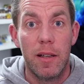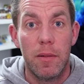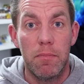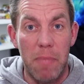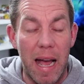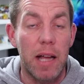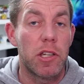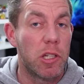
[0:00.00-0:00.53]

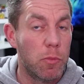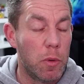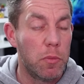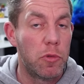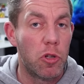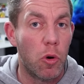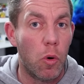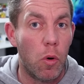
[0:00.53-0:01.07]
maximum
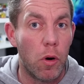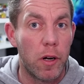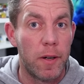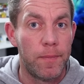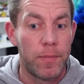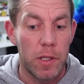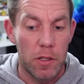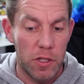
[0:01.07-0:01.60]
torque.
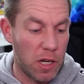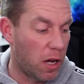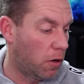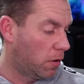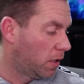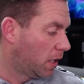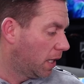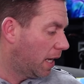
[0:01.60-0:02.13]

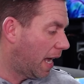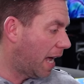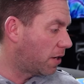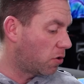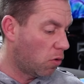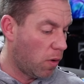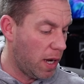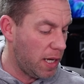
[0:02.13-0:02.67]
So,
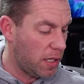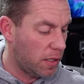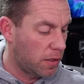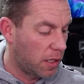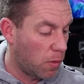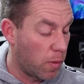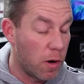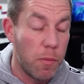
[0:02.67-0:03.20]
as always,
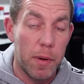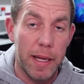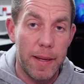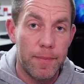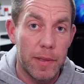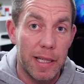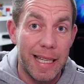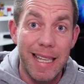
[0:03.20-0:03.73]
there will be
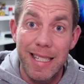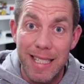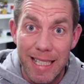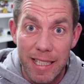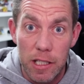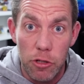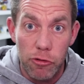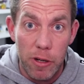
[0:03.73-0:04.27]
links
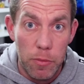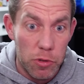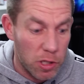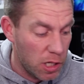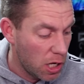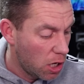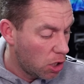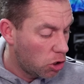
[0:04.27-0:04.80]
in the
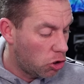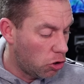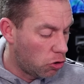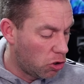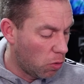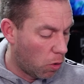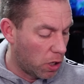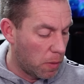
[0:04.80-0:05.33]
description should
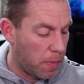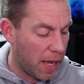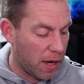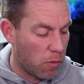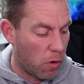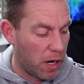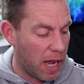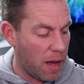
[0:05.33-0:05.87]
you want to
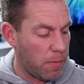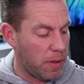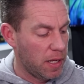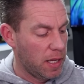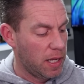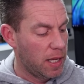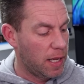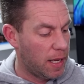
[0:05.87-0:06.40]
pick one up.
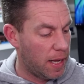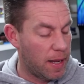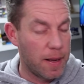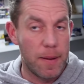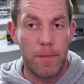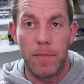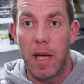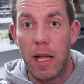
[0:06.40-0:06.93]

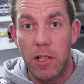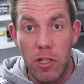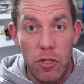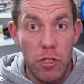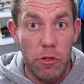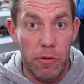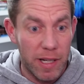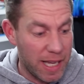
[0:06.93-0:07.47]
And
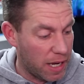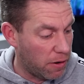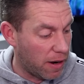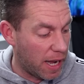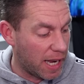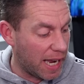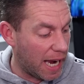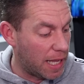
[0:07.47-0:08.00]
just to
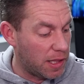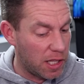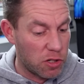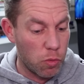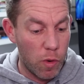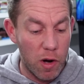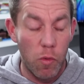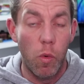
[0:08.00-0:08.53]
reiterate again,
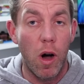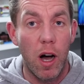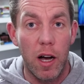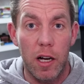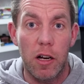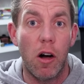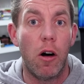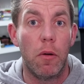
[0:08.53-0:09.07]
this will
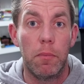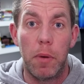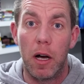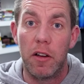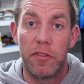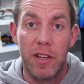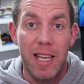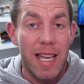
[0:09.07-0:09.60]
work on
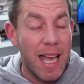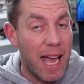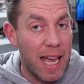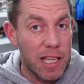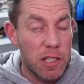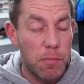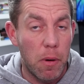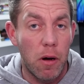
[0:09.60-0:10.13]
both
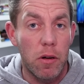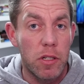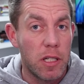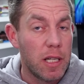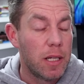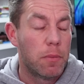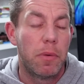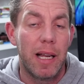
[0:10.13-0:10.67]
Xbox,
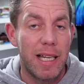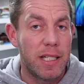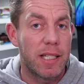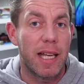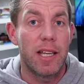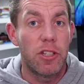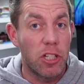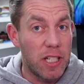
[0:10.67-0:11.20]

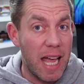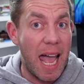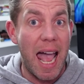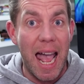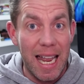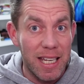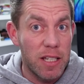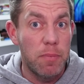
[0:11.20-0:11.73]
PlayStation
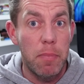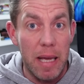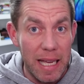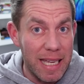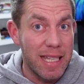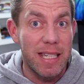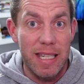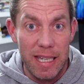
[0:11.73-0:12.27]
and
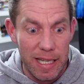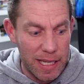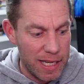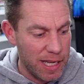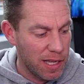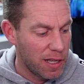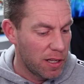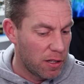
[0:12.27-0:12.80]

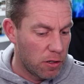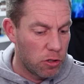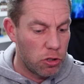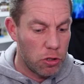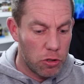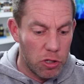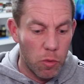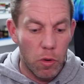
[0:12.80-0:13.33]
PC
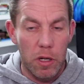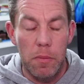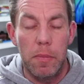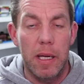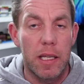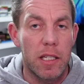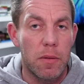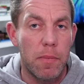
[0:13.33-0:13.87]
should you want to
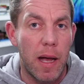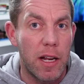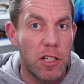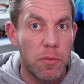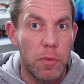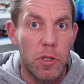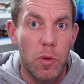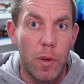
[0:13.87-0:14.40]
mix and
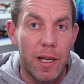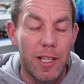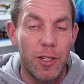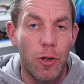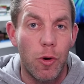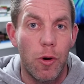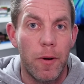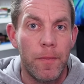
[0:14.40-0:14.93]
match between
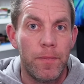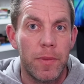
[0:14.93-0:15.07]
your